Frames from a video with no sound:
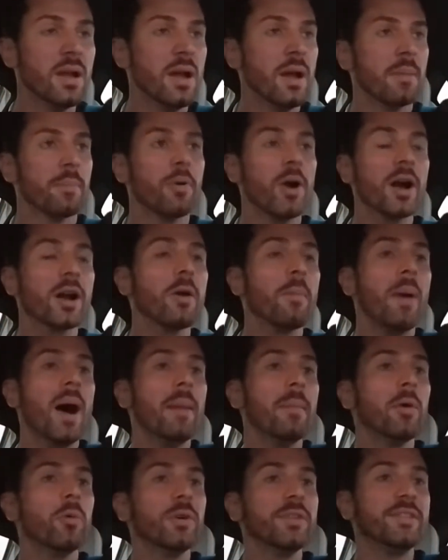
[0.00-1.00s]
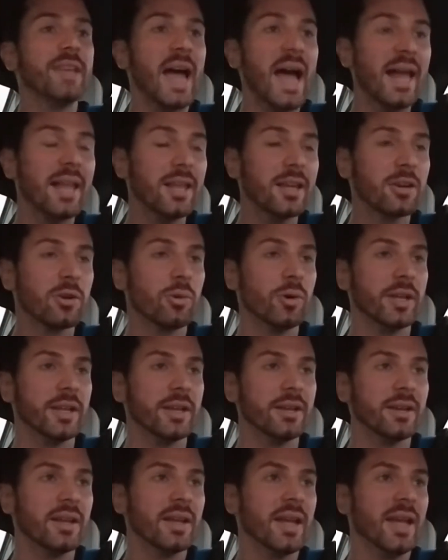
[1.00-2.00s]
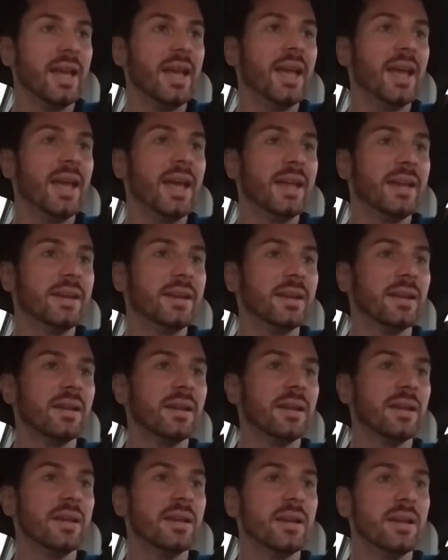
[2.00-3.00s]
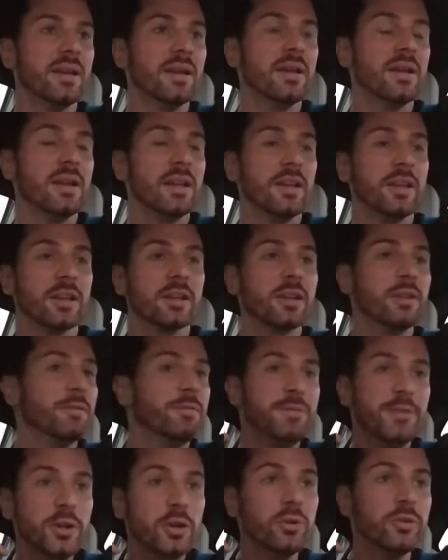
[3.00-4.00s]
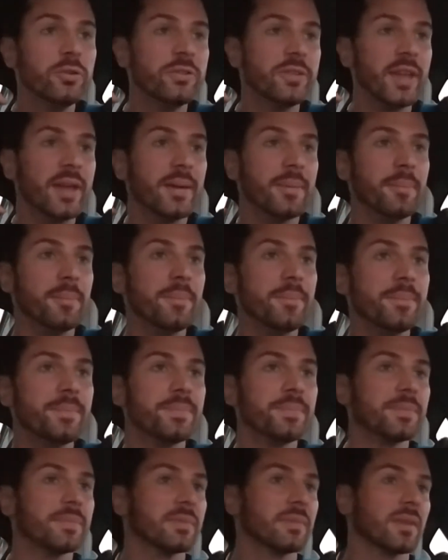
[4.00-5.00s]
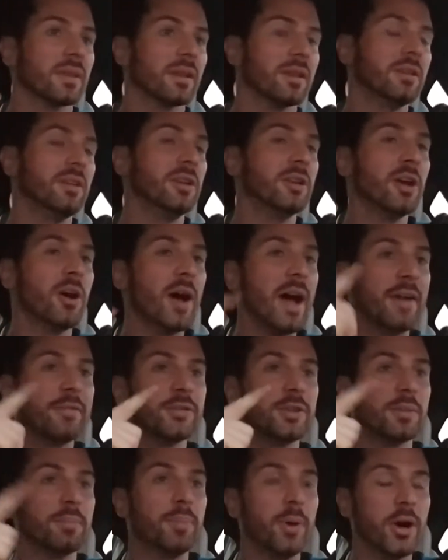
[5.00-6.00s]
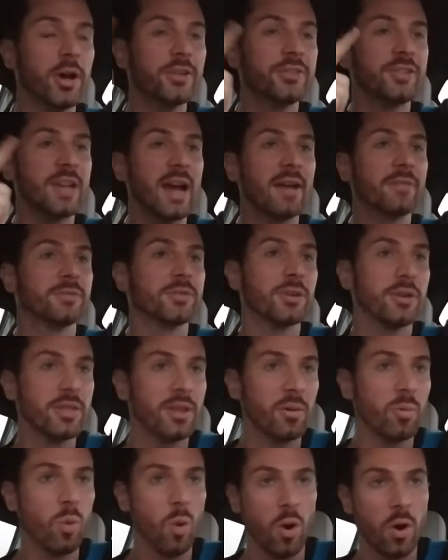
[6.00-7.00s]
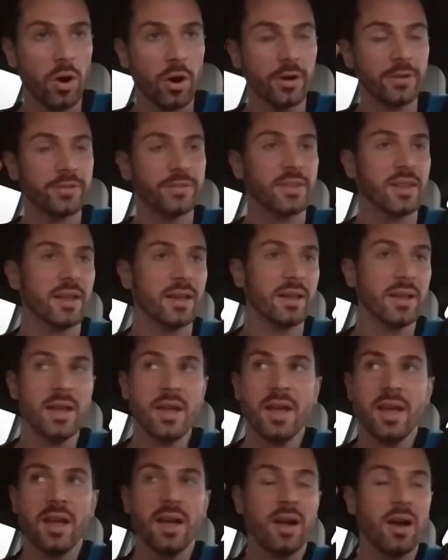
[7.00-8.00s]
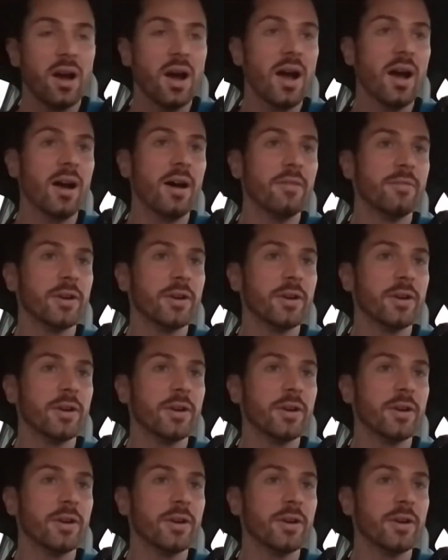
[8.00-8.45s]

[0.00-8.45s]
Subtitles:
Barack Obama was eloquent and confused them. After Bush, after the wars, of